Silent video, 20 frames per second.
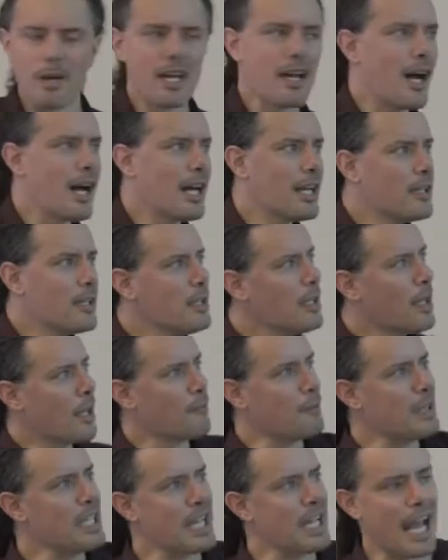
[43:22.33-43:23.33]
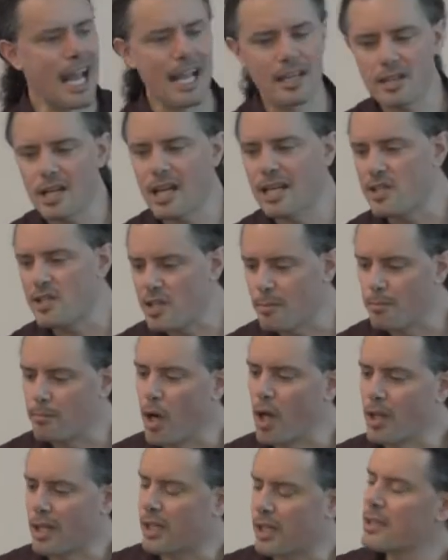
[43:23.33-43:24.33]
AI of being
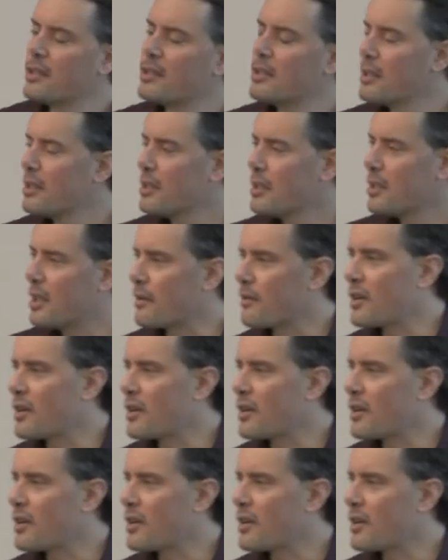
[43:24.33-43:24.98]
anti-symbolic, of